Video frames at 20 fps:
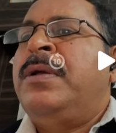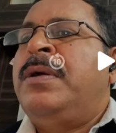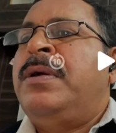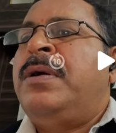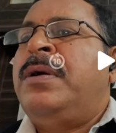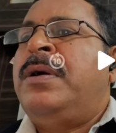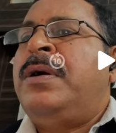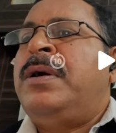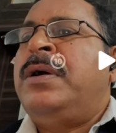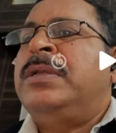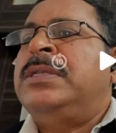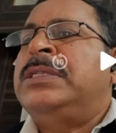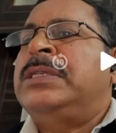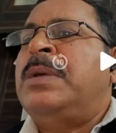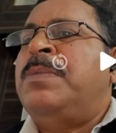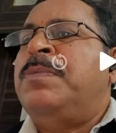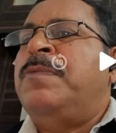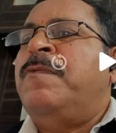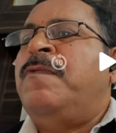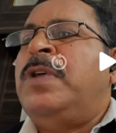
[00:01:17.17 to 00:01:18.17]

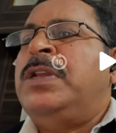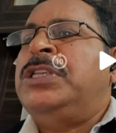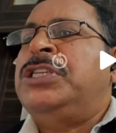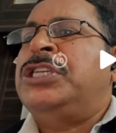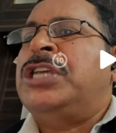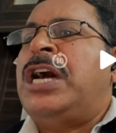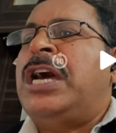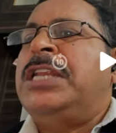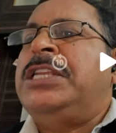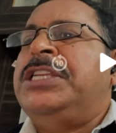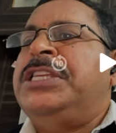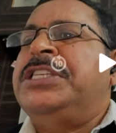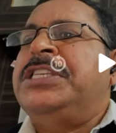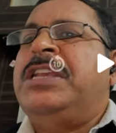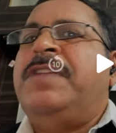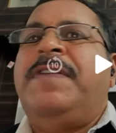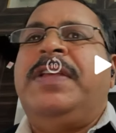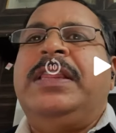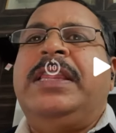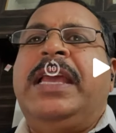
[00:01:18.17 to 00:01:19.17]
one charge is
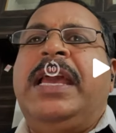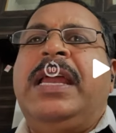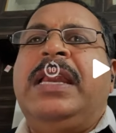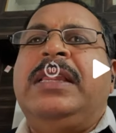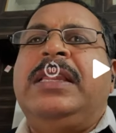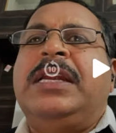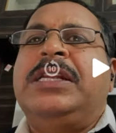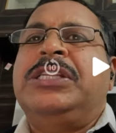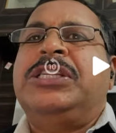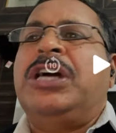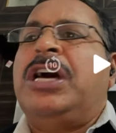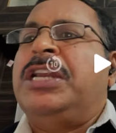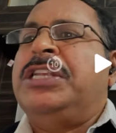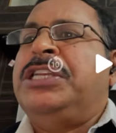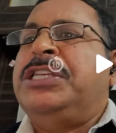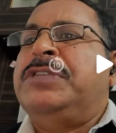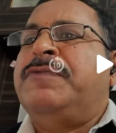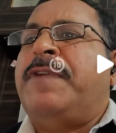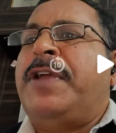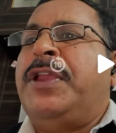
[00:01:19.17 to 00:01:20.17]
given there. That charge
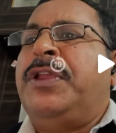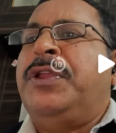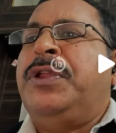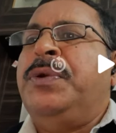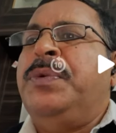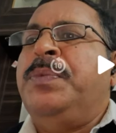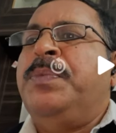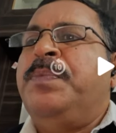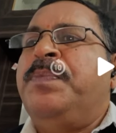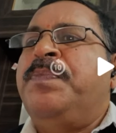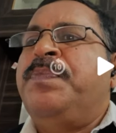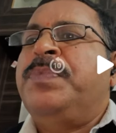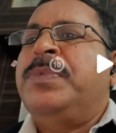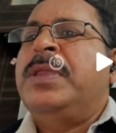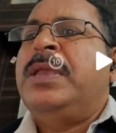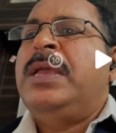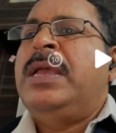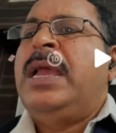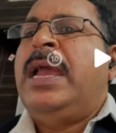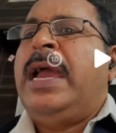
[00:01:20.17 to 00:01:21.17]
is 5q.
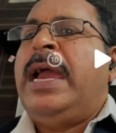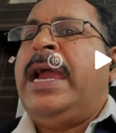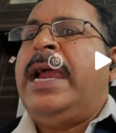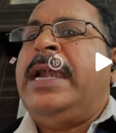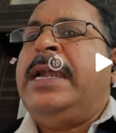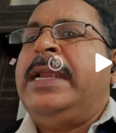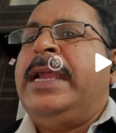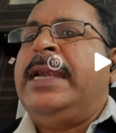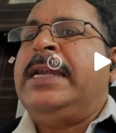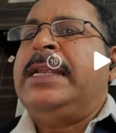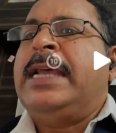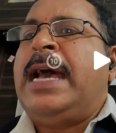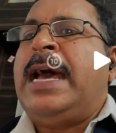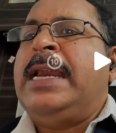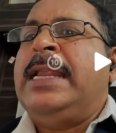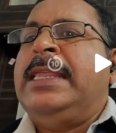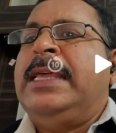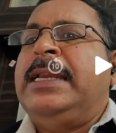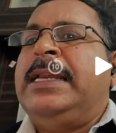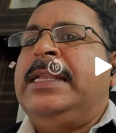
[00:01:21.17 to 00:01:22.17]
And at
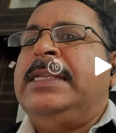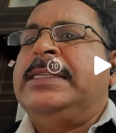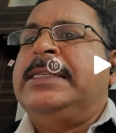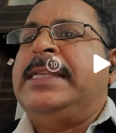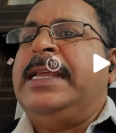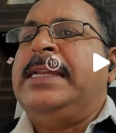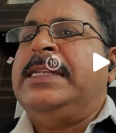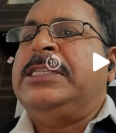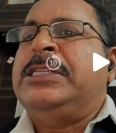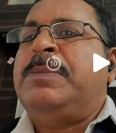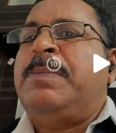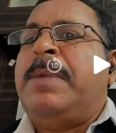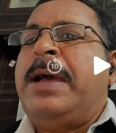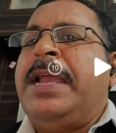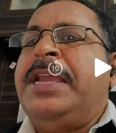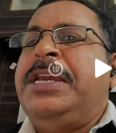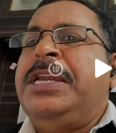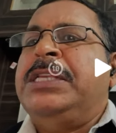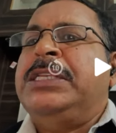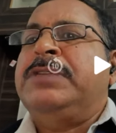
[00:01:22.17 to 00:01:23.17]
another distance
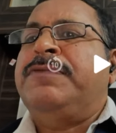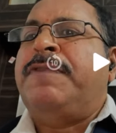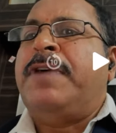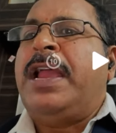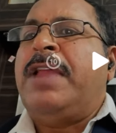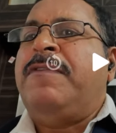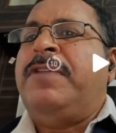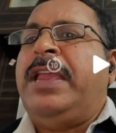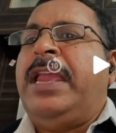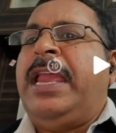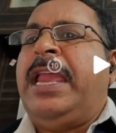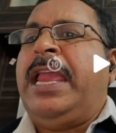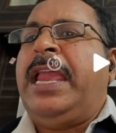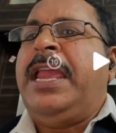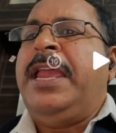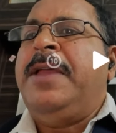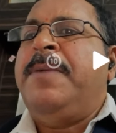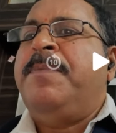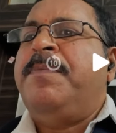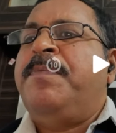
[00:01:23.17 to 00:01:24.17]
minus 5a,